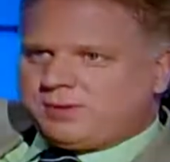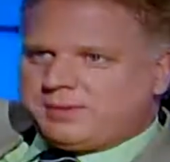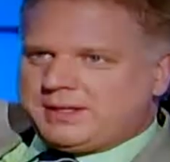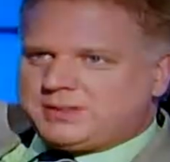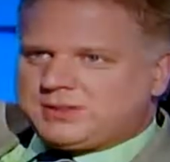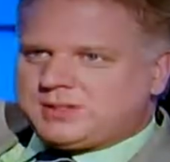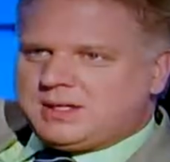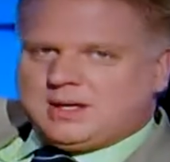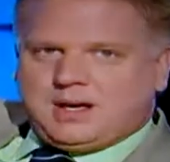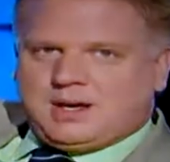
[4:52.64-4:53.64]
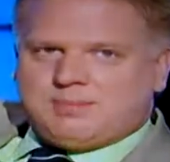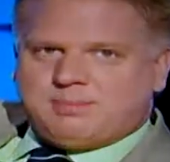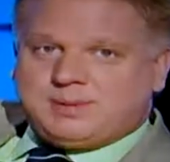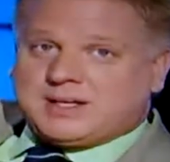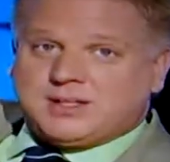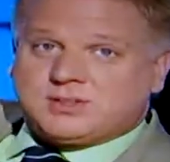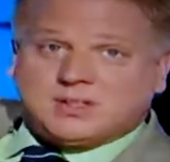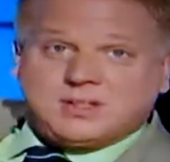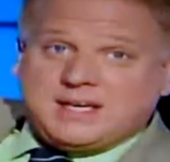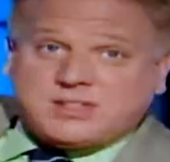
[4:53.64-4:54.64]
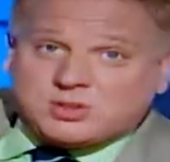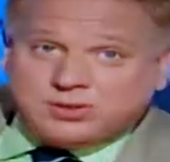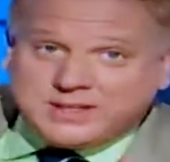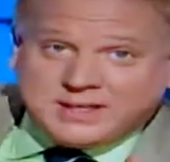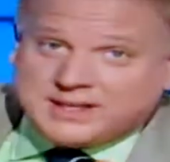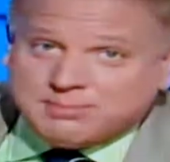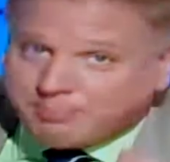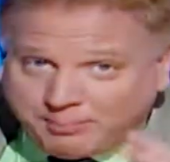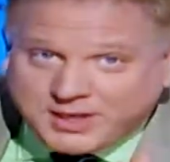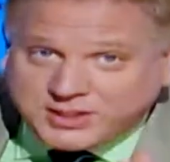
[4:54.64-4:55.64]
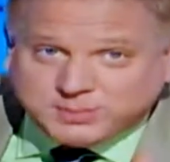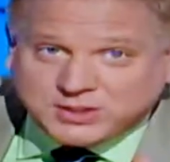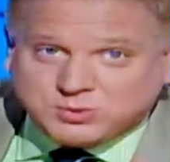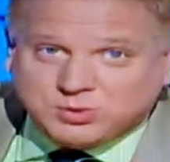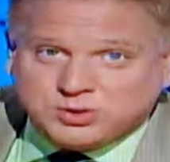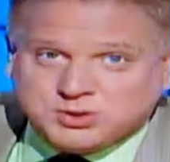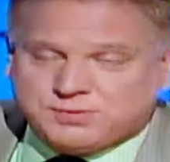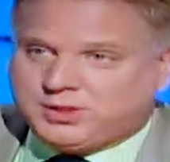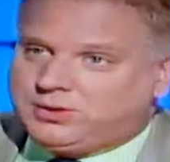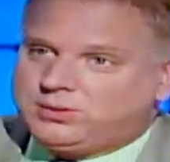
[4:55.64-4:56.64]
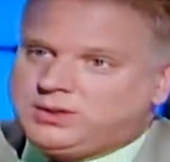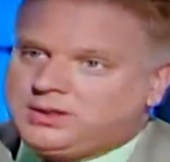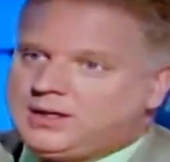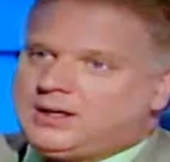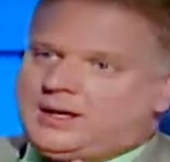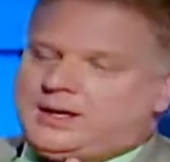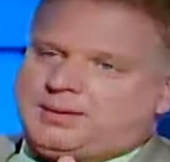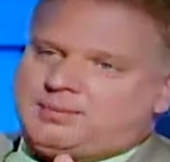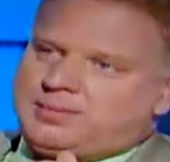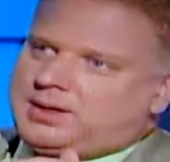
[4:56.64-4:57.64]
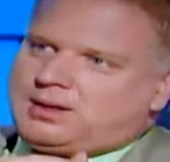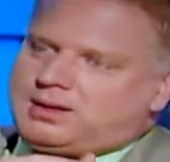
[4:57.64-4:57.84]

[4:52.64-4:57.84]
from this um, because it's only going to get much, much worse for you. Um,